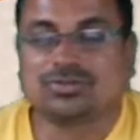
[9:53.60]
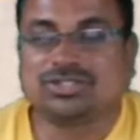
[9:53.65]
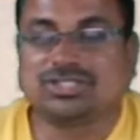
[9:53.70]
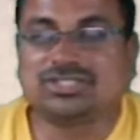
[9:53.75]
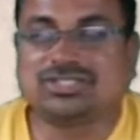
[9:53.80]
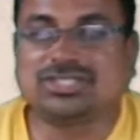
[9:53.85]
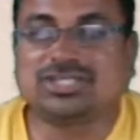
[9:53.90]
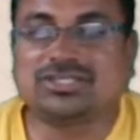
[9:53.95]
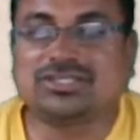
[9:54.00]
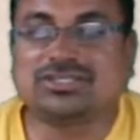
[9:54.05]
So
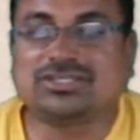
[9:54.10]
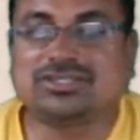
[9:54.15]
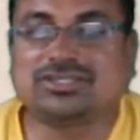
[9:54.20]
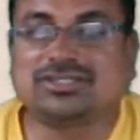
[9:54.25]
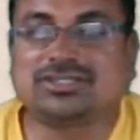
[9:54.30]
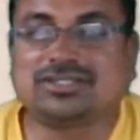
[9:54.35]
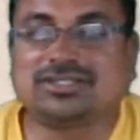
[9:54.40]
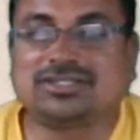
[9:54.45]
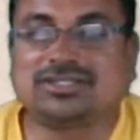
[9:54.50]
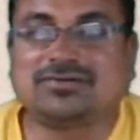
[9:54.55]
this is
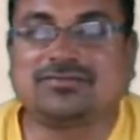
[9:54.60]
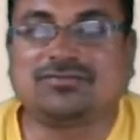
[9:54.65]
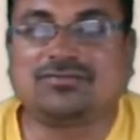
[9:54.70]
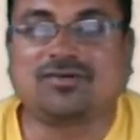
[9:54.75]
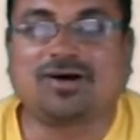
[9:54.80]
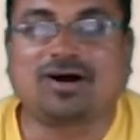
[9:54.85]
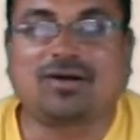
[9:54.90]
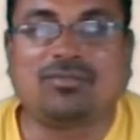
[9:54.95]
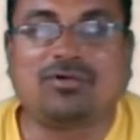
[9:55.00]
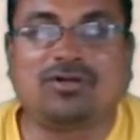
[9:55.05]
the
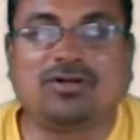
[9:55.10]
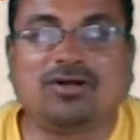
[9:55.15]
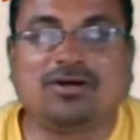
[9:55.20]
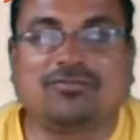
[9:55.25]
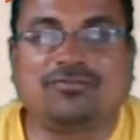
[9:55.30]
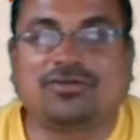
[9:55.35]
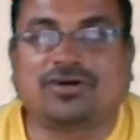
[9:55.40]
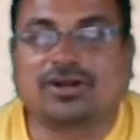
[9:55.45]
formula